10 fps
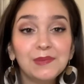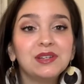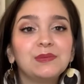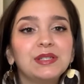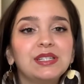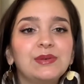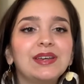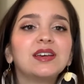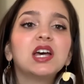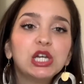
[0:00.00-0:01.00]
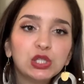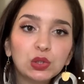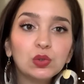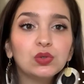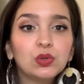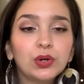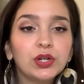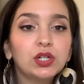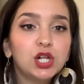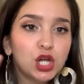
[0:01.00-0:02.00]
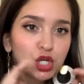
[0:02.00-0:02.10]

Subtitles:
gonna be doing Tutorial